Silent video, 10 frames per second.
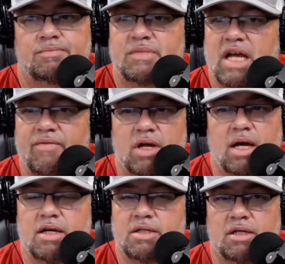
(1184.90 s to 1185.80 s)
They haven't
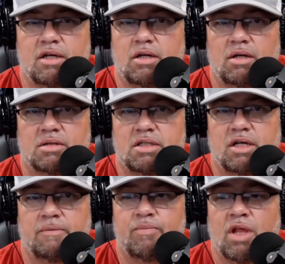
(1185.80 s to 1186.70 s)
gotten it done in a long
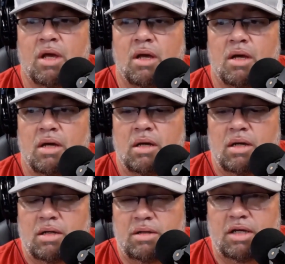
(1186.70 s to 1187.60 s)
time.
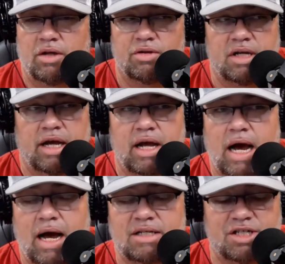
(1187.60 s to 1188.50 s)
The other day,
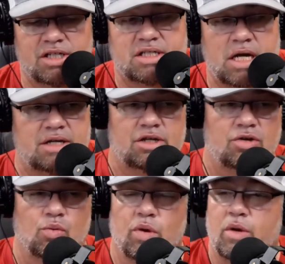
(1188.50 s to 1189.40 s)
I just got done
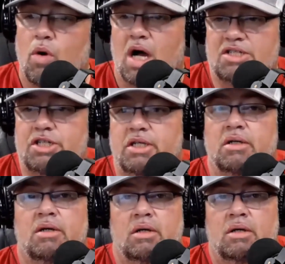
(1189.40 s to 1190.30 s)
rewatching
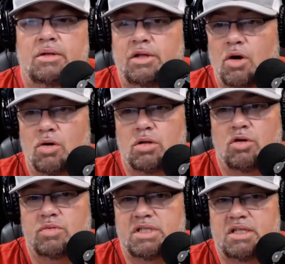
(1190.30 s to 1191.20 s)
the
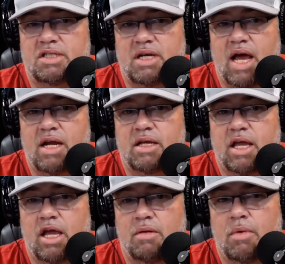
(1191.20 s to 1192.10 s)
Oklahoma Cincinnati
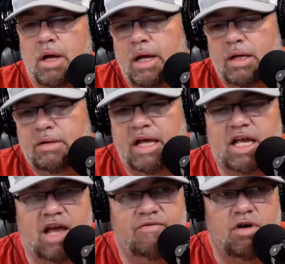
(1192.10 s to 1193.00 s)
game they
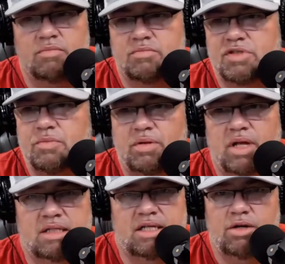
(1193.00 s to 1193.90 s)
gave up some
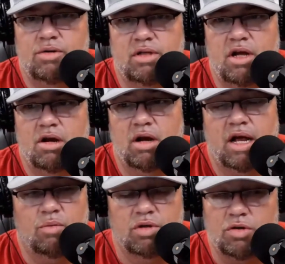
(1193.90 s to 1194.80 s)
plays here and there.
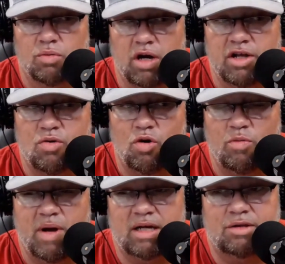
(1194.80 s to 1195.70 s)
And with a running
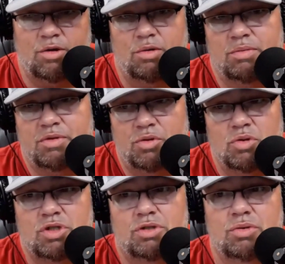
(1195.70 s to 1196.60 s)
quarterback, though,
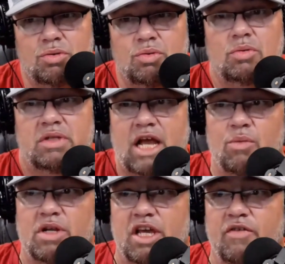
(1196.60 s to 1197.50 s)
used to they
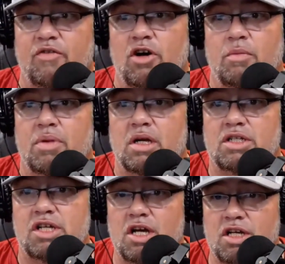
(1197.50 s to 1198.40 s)
would give up
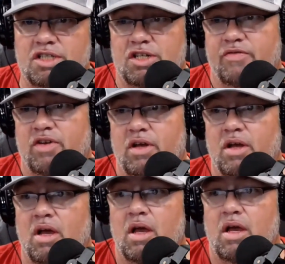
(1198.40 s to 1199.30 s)
tons of it,
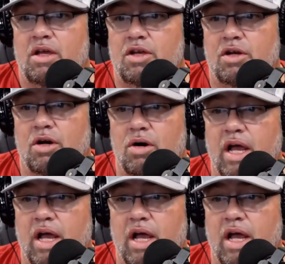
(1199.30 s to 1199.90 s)
you know.